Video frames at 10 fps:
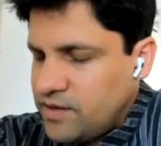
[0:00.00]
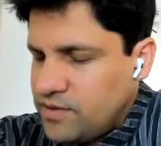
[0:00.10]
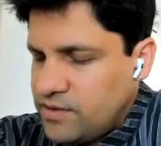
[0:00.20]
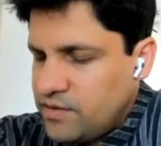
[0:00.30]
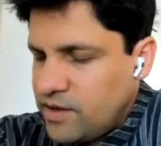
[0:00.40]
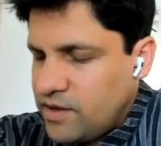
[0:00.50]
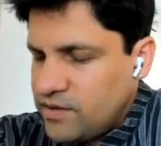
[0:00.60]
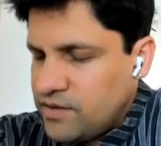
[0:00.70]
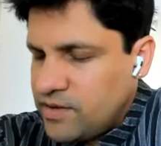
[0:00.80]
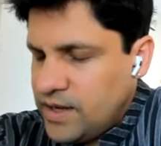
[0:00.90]
likes and
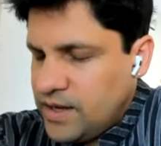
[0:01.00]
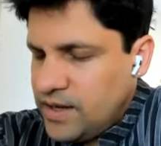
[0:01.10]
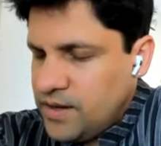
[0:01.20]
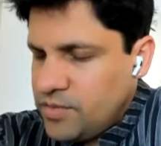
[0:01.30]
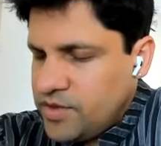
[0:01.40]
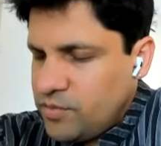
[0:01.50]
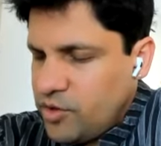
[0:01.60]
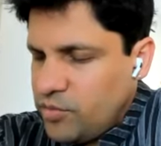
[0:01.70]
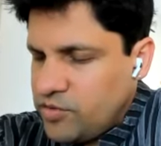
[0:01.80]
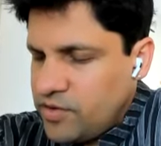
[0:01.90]
dislikes, but
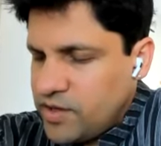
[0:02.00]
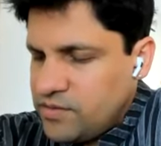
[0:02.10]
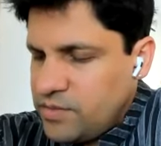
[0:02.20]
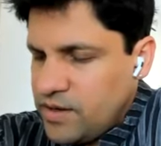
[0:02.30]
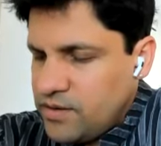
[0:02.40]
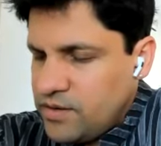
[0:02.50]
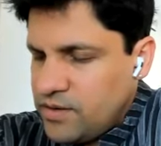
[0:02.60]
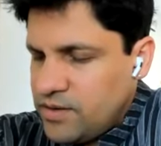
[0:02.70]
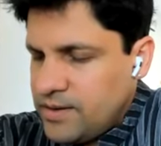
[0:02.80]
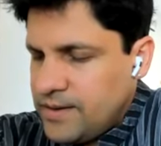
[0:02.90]
it's more and more transparent,